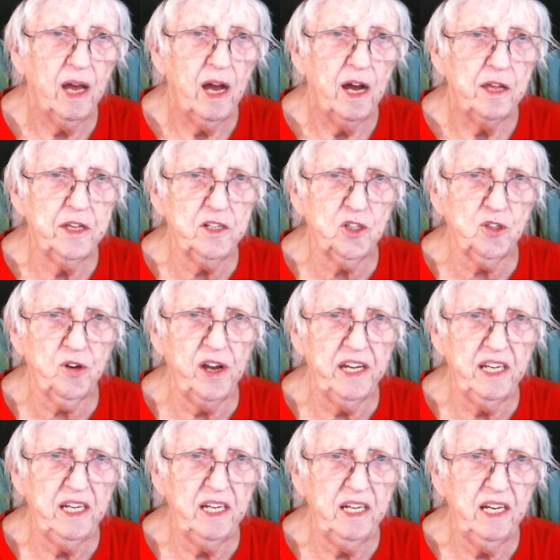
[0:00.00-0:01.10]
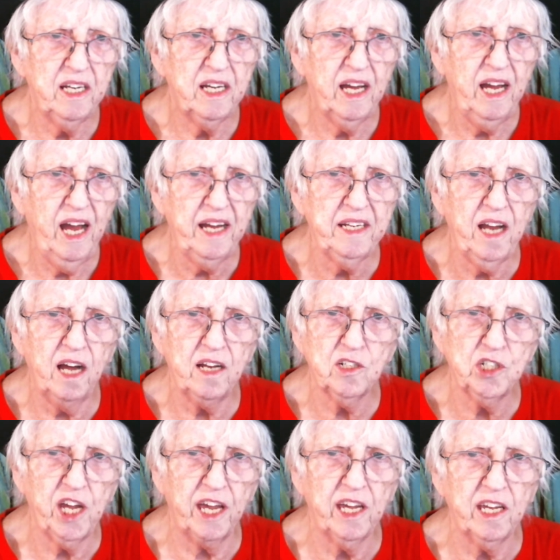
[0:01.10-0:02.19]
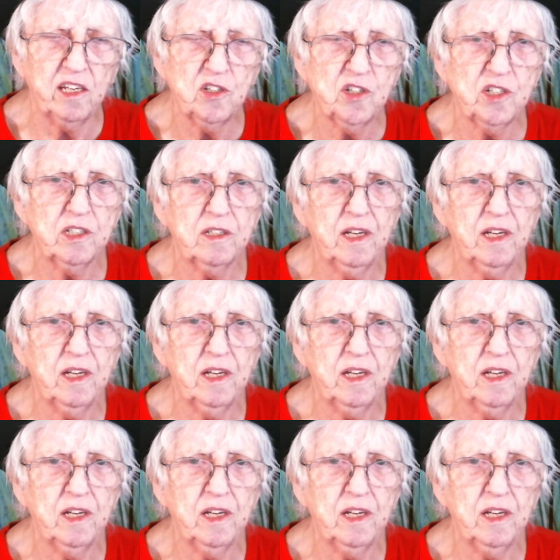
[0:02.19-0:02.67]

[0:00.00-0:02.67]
The train had not changed.